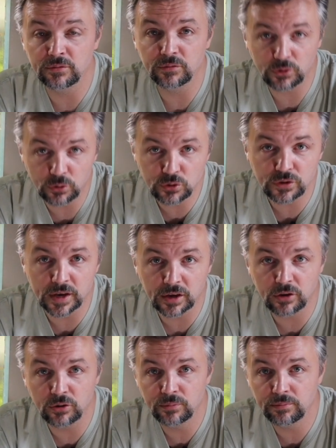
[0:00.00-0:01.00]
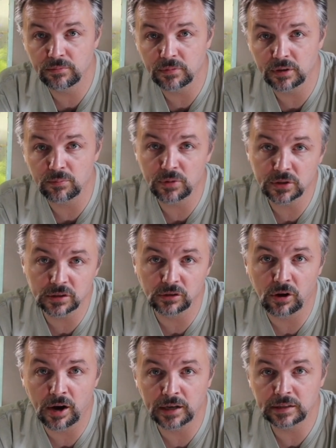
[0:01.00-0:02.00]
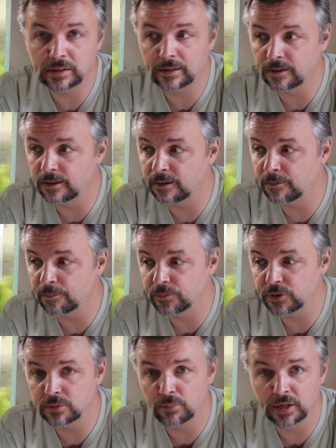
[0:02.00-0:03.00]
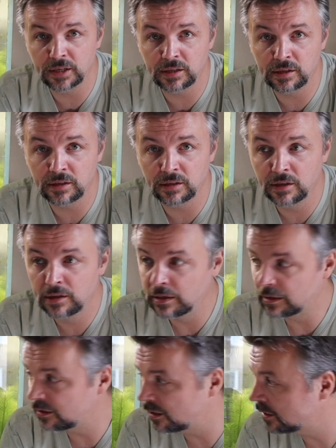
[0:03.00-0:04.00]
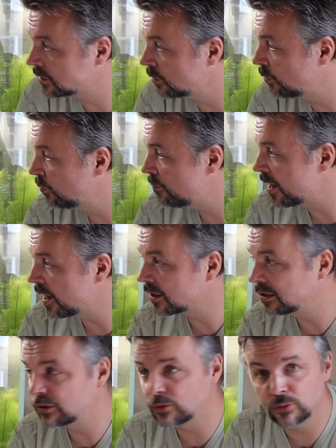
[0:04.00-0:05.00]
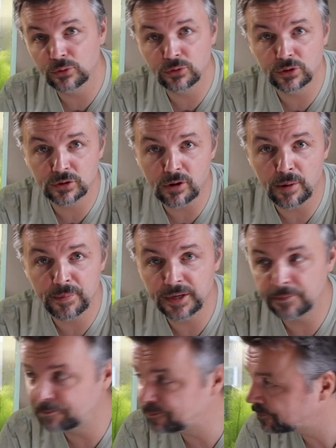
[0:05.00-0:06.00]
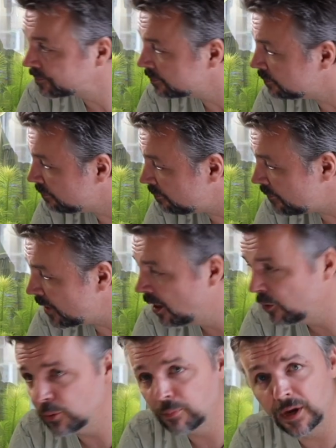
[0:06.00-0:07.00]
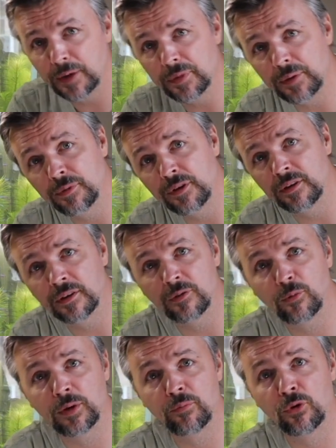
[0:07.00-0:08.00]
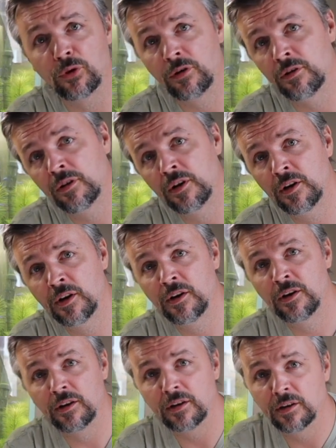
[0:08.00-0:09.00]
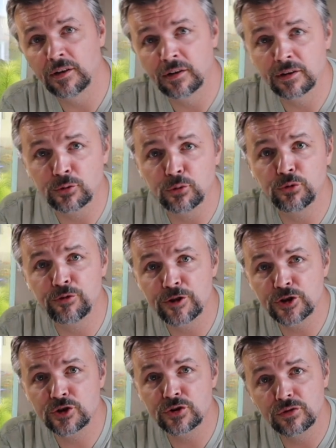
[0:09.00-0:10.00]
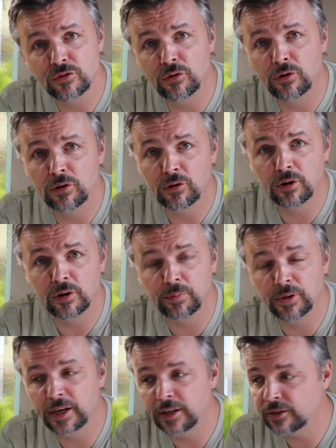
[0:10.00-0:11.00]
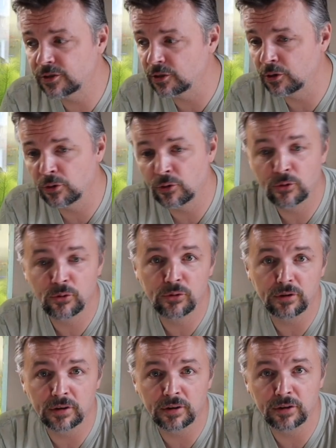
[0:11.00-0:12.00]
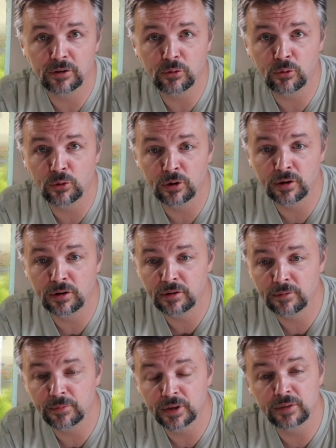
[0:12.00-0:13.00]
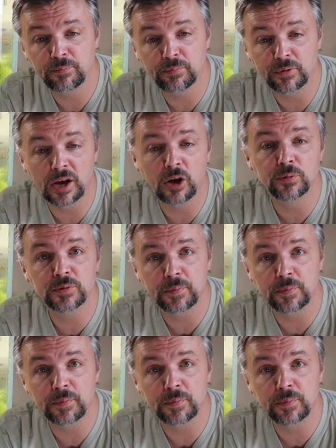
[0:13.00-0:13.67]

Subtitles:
huge thank you. It means a lot. This money does go back into this hobby. I would buy maybe one more cool fish or a plant, so or it helps